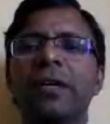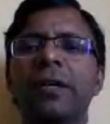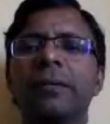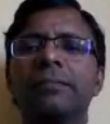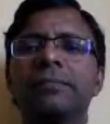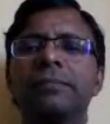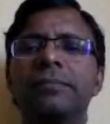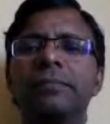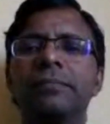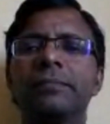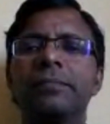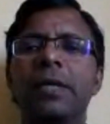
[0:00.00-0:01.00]
that
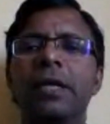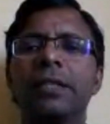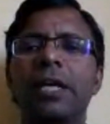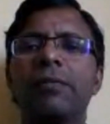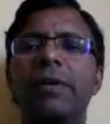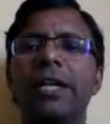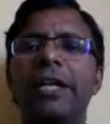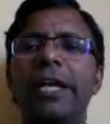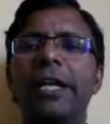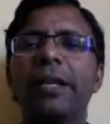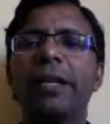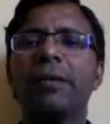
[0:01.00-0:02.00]
will
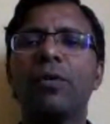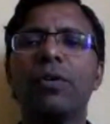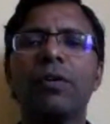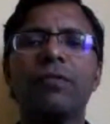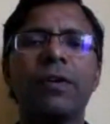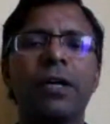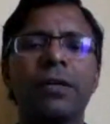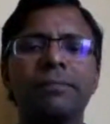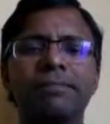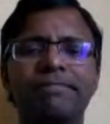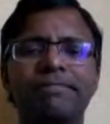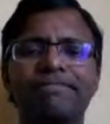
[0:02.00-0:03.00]
contain more of
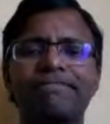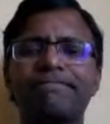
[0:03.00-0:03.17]
a